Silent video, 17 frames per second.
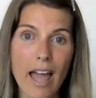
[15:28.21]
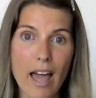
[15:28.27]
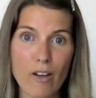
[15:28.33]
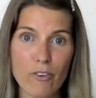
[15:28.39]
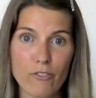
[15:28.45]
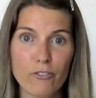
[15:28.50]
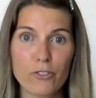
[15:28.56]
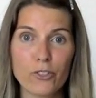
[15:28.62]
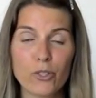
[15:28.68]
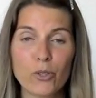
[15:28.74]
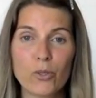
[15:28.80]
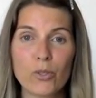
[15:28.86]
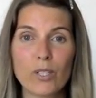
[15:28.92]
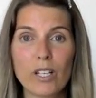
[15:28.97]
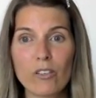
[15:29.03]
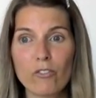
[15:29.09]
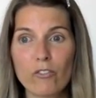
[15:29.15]
have
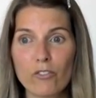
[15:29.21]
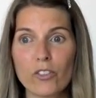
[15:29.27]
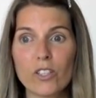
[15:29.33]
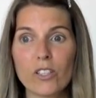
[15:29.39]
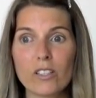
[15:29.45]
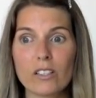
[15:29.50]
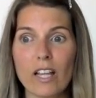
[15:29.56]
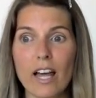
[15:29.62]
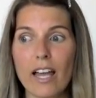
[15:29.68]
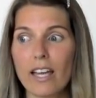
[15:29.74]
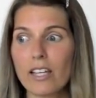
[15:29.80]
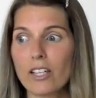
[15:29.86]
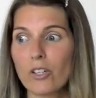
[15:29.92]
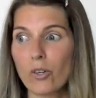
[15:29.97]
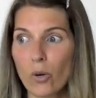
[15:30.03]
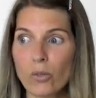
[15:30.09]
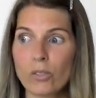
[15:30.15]
food and feel like your